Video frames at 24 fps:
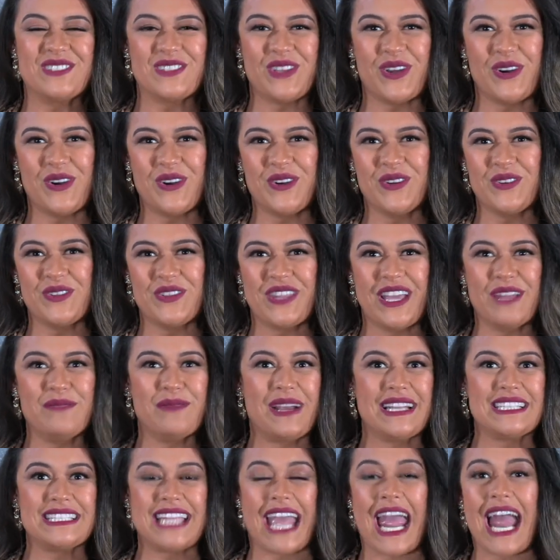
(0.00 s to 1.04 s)
So then
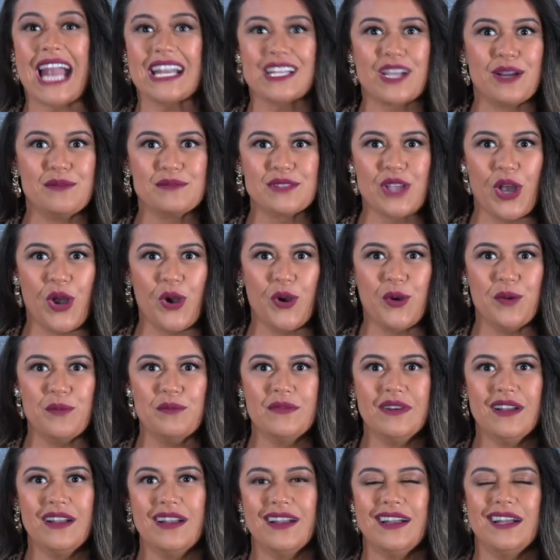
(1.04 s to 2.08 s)
my dad comes
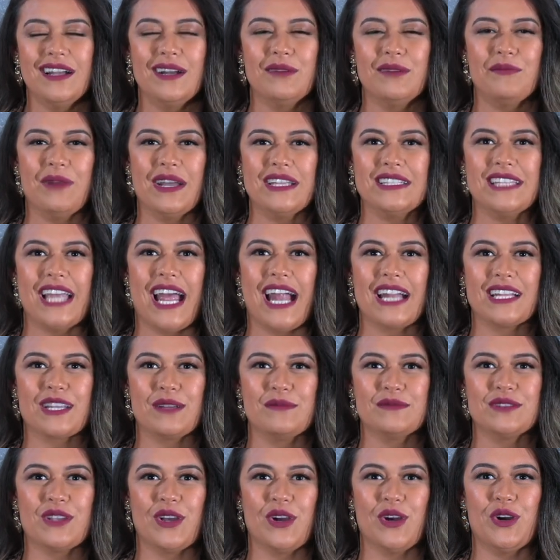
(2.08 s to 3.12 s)
home.
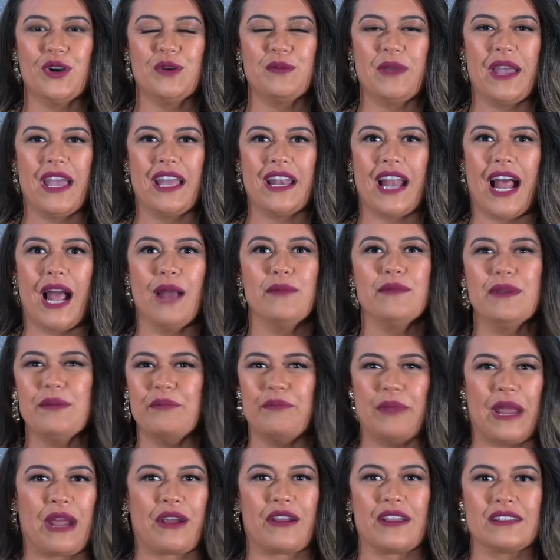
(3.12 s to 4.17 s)
And I'm
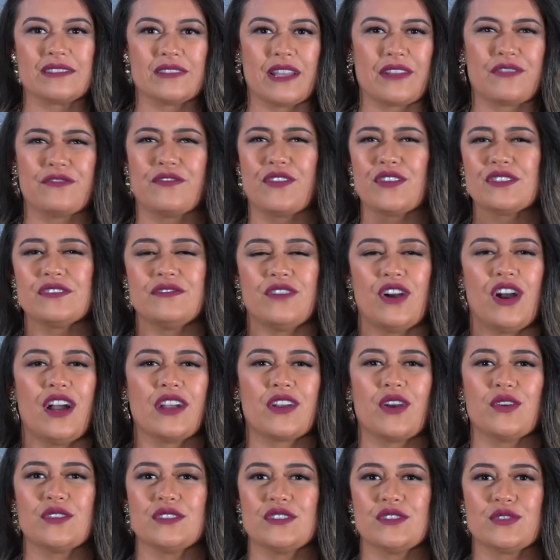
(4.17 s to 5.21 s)
embarrassed. Like, first of all, I
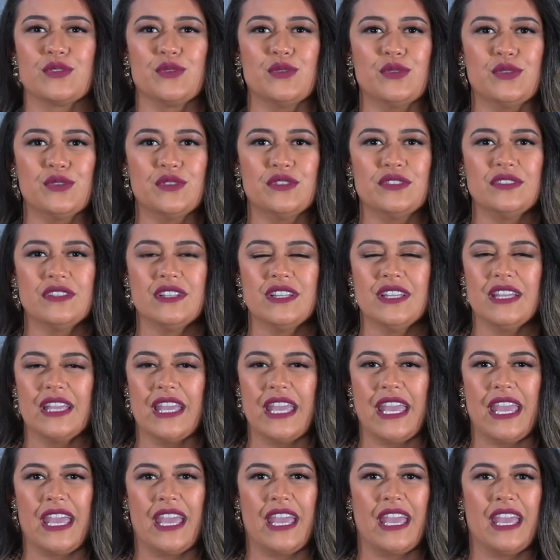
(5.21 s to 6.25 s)
go to school
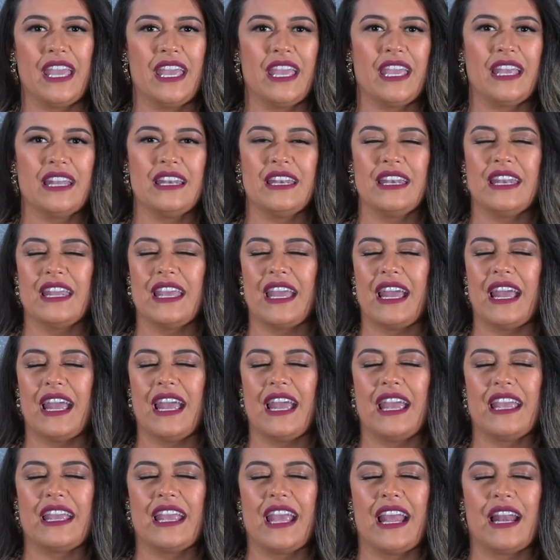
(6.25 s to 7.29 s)
and
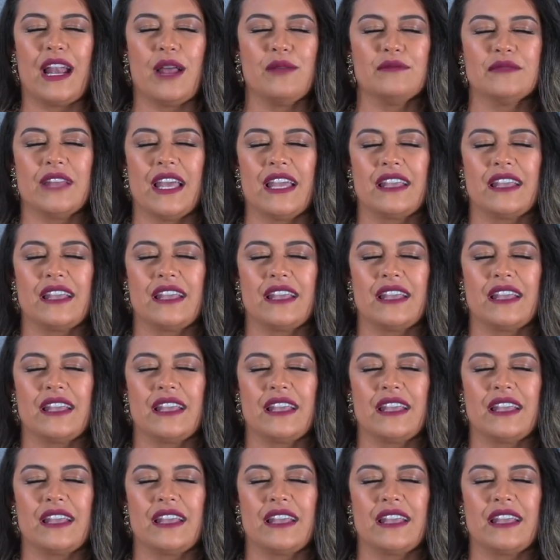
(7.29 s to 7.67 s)
I'm